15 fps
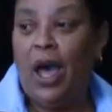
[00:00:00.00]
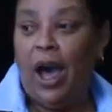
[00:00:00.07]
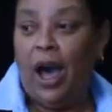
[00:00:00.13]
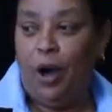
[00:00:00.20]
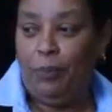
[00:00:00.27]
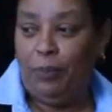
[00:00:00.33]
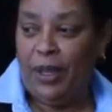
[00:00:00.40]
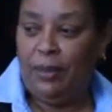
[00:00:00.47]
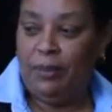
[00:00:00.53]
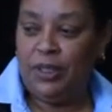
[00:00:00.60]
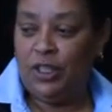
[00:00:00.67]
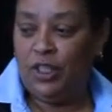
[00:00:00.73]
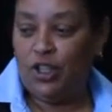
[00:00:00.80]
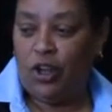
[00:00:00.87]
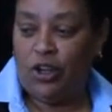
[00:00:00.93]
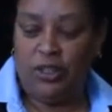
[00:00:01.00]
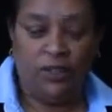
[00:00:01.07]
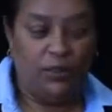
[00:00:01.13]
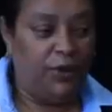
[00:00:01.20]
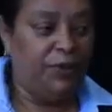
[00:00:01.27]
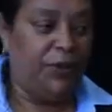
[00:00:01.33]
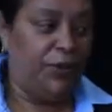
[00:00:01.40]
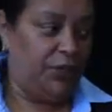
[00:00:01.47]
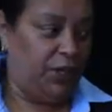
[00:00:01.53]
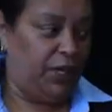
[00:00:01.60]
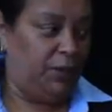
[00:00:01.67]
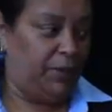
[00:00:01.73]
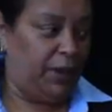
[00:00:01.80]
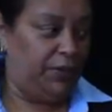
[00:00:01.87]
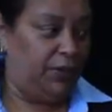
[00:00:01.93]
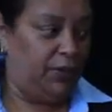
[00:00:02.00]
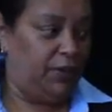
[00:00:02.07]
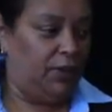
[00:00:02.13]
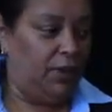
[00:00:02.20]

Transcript: Our payment starts from the 3rd month.